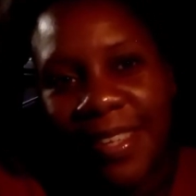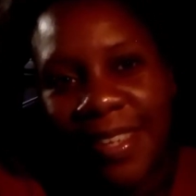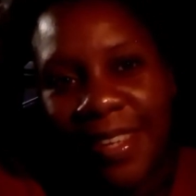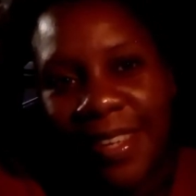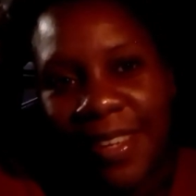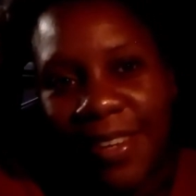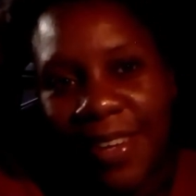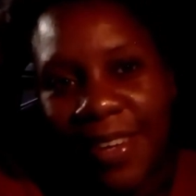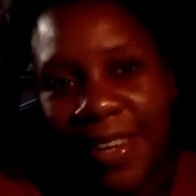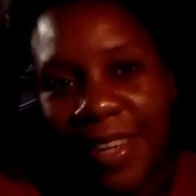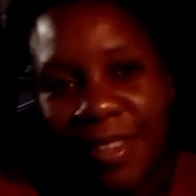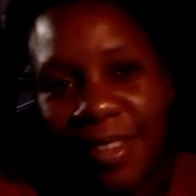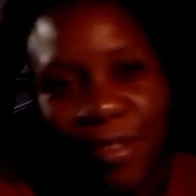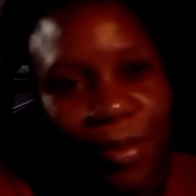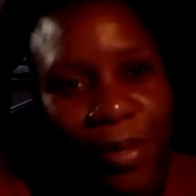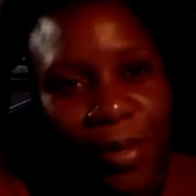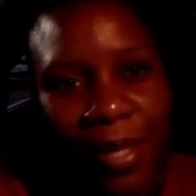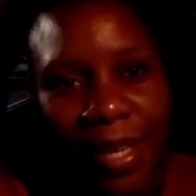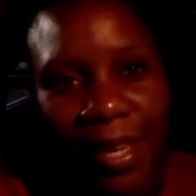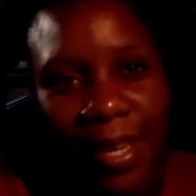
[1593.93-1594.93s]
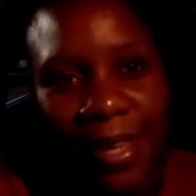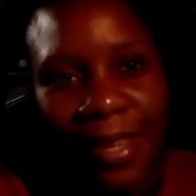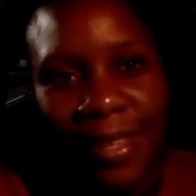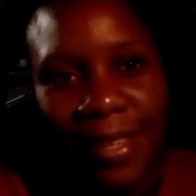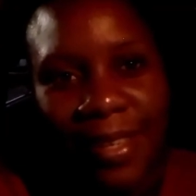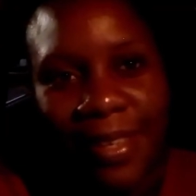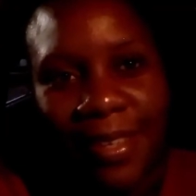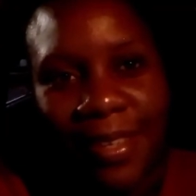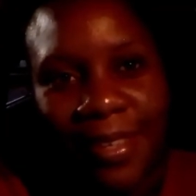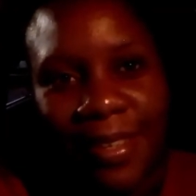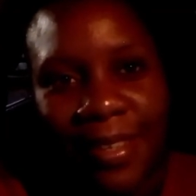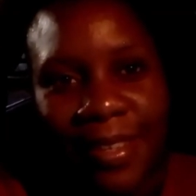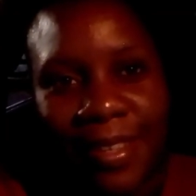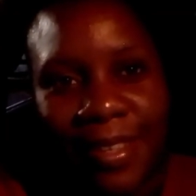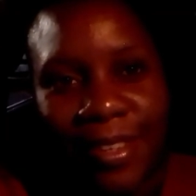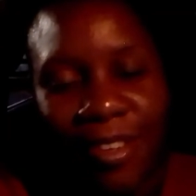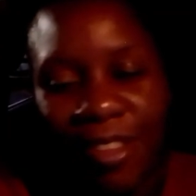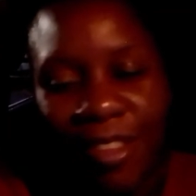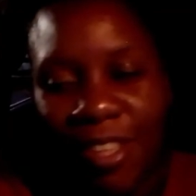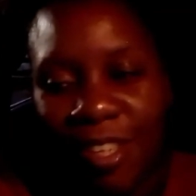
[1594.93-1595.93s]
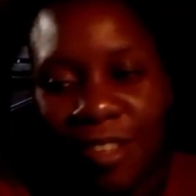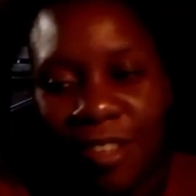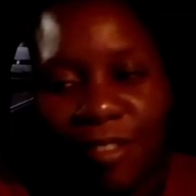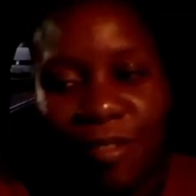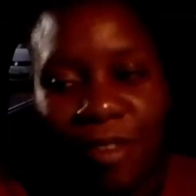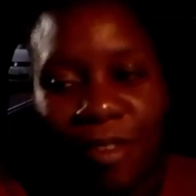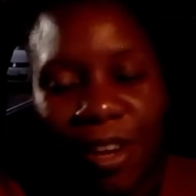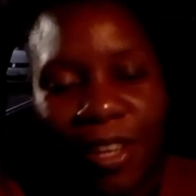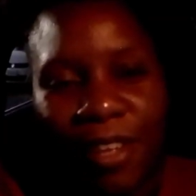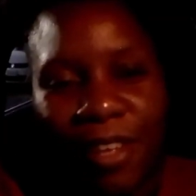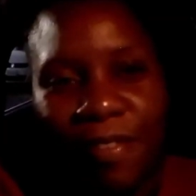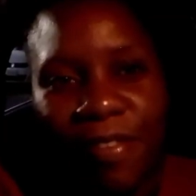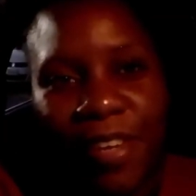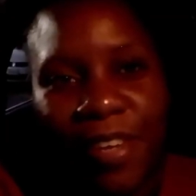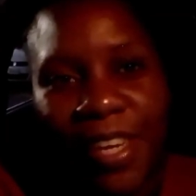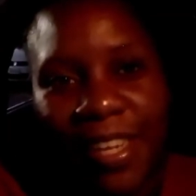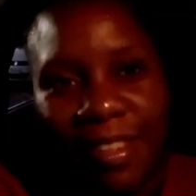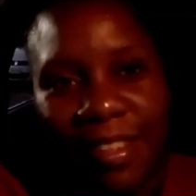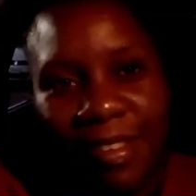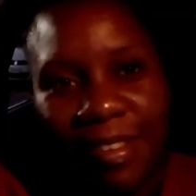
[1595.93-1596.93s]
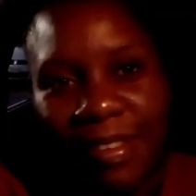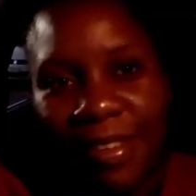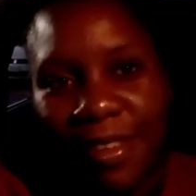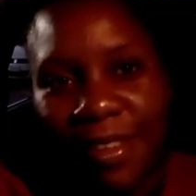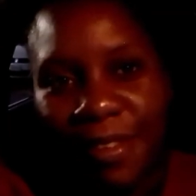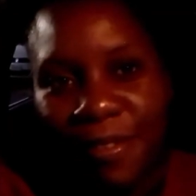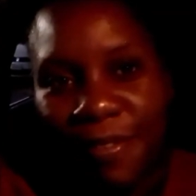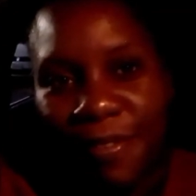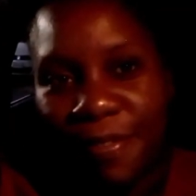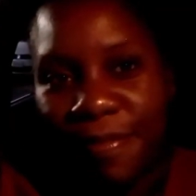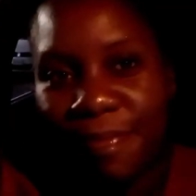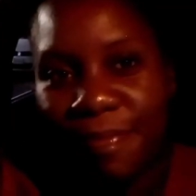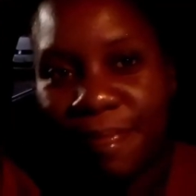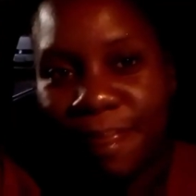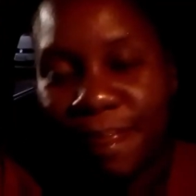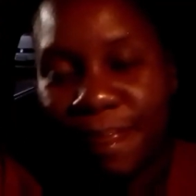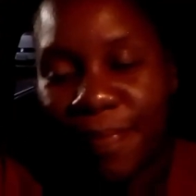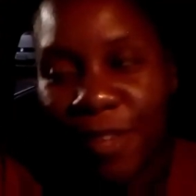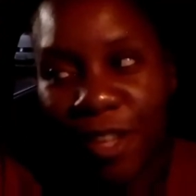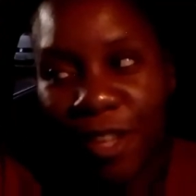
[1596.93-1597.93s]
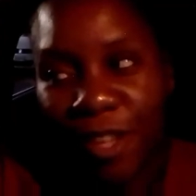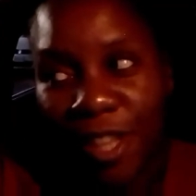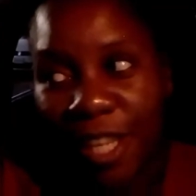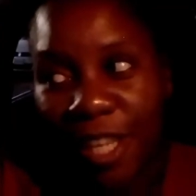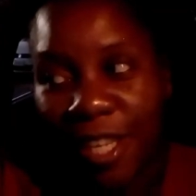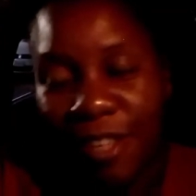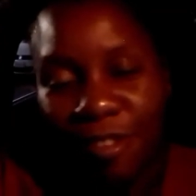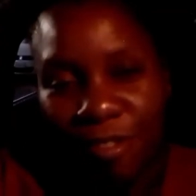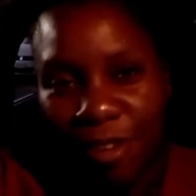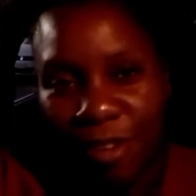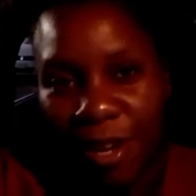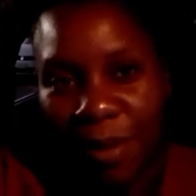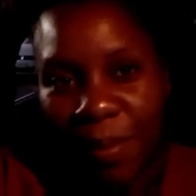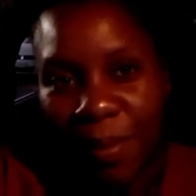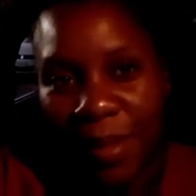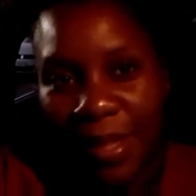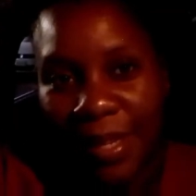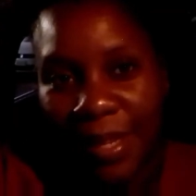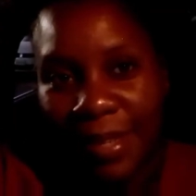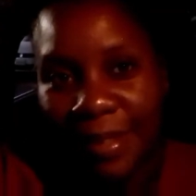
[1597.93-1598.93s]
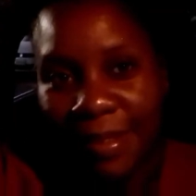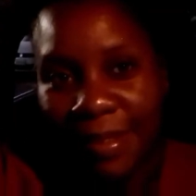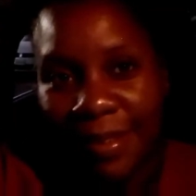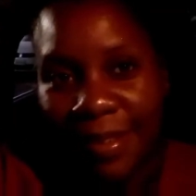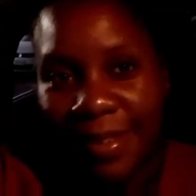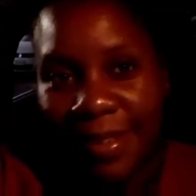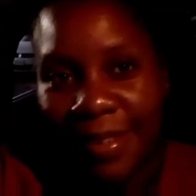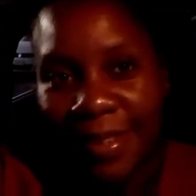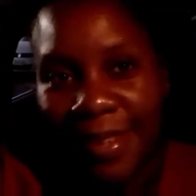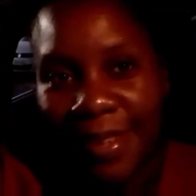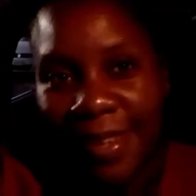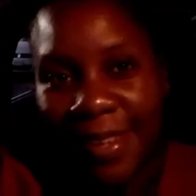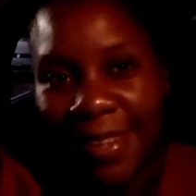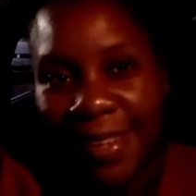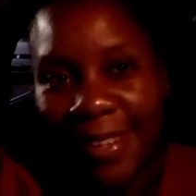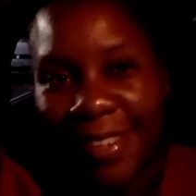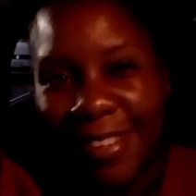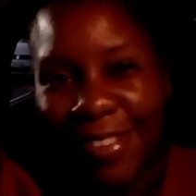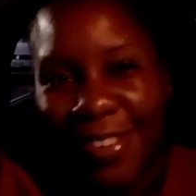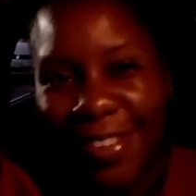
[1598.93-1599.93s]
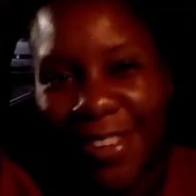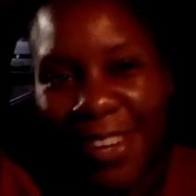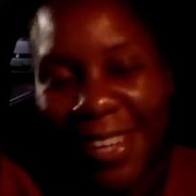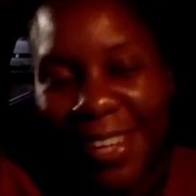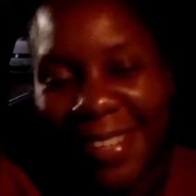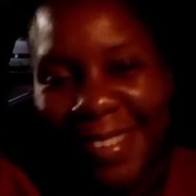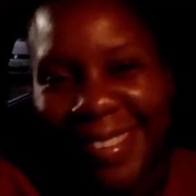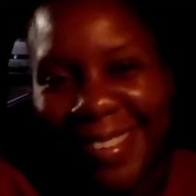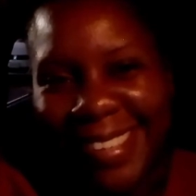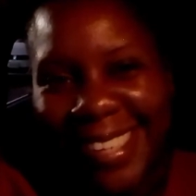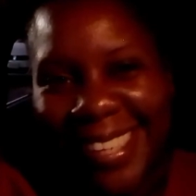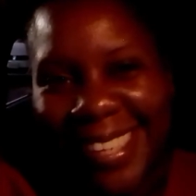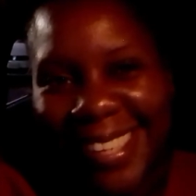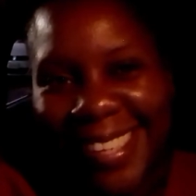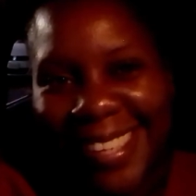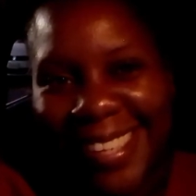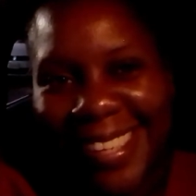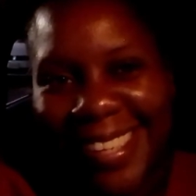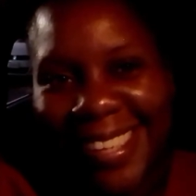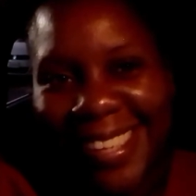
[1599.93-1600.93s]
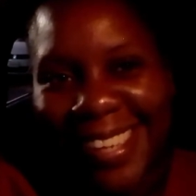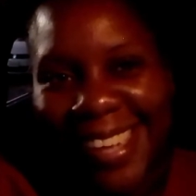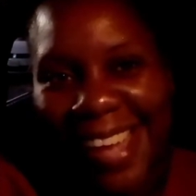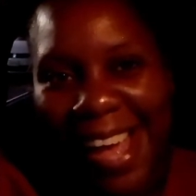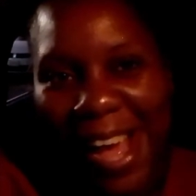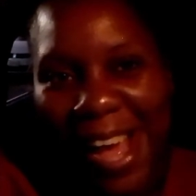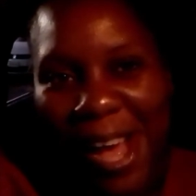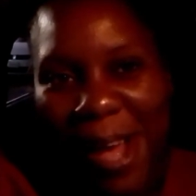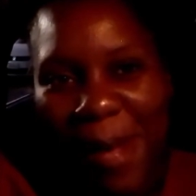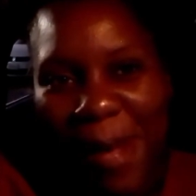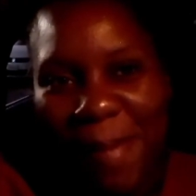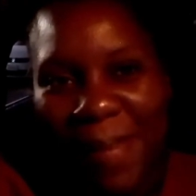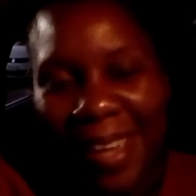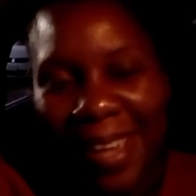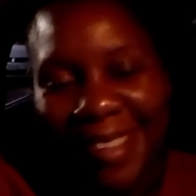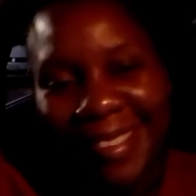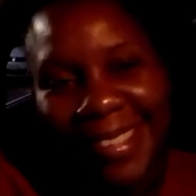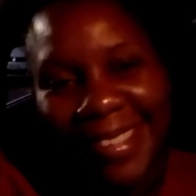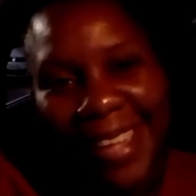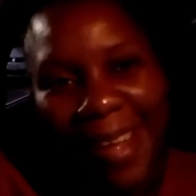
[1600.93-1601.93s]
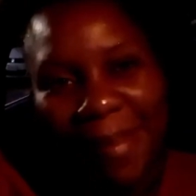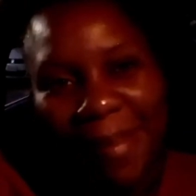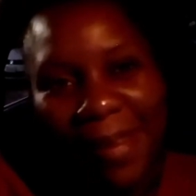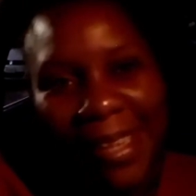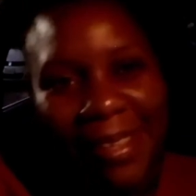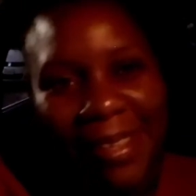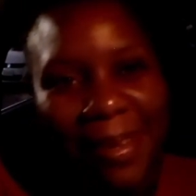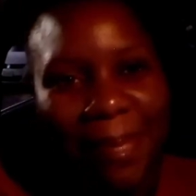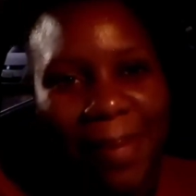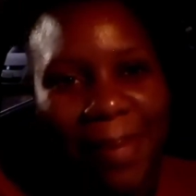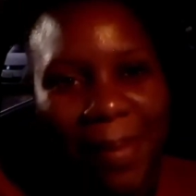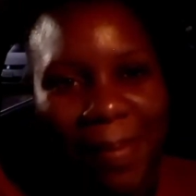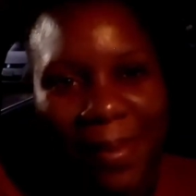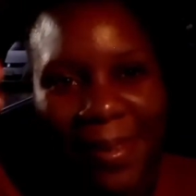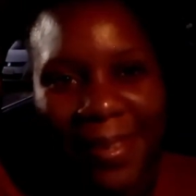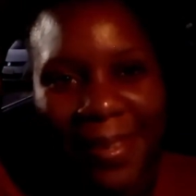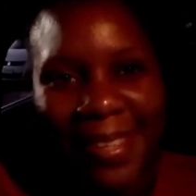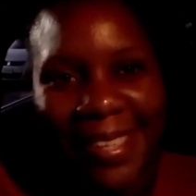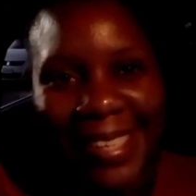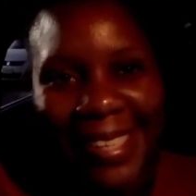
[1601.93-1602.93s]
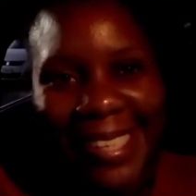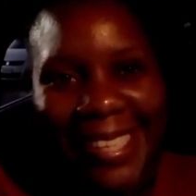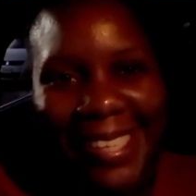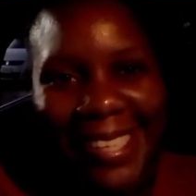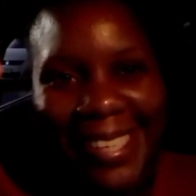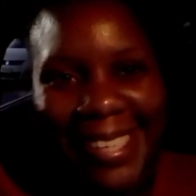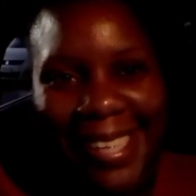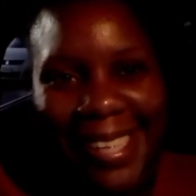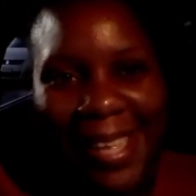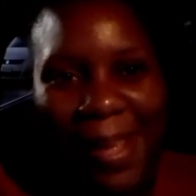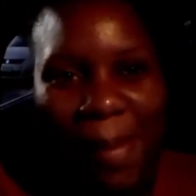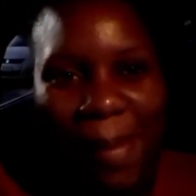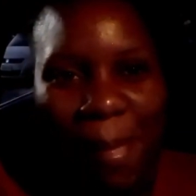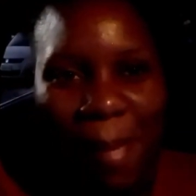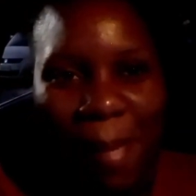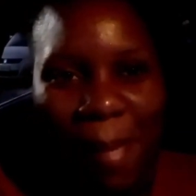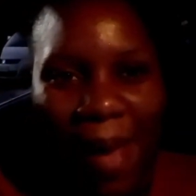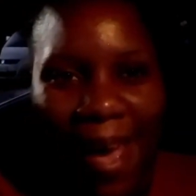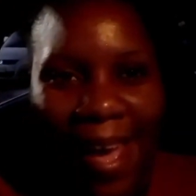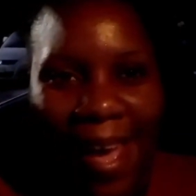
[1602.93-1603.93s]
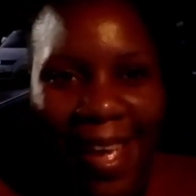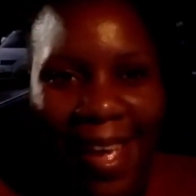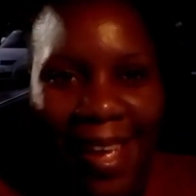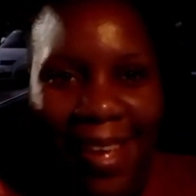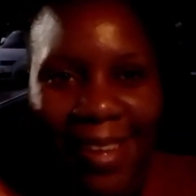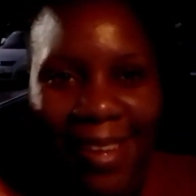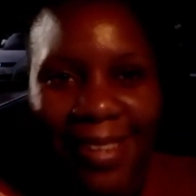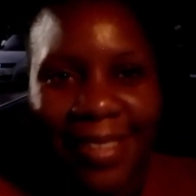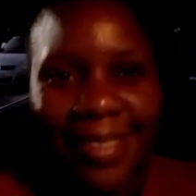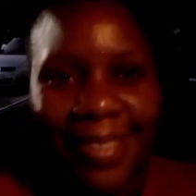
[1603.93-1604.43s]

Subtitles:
You know, and that's okay. Nothing is wrong if you date yourself. Nothing is wrong with it. So until next time, later people. Bye.